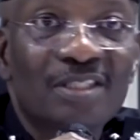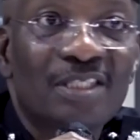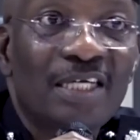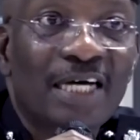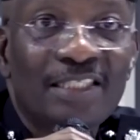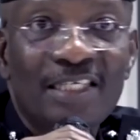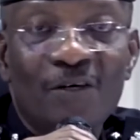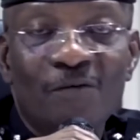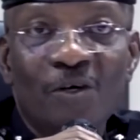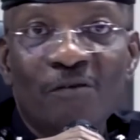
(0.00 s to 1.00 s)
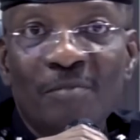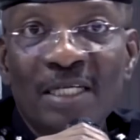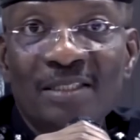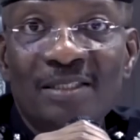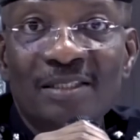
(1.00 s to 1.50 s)
the agenda of
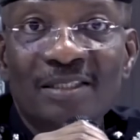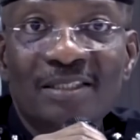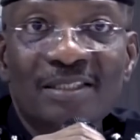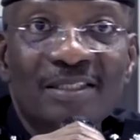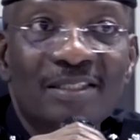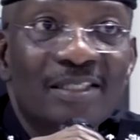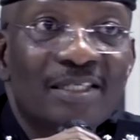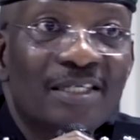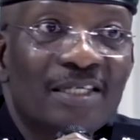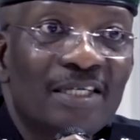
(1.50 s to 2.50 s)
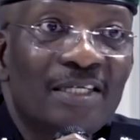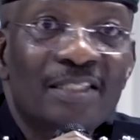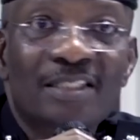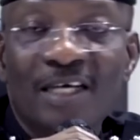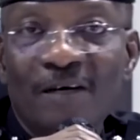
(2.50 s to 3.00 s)
government in
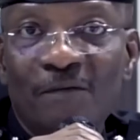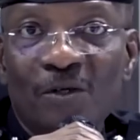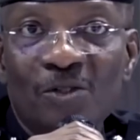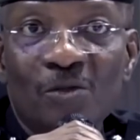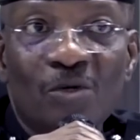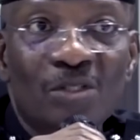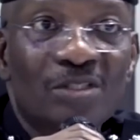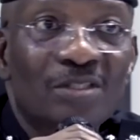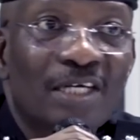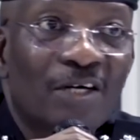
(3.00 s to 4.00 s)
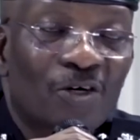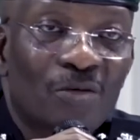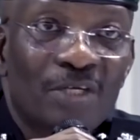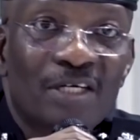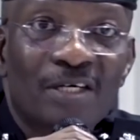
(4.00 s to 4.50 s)
its effort towards economic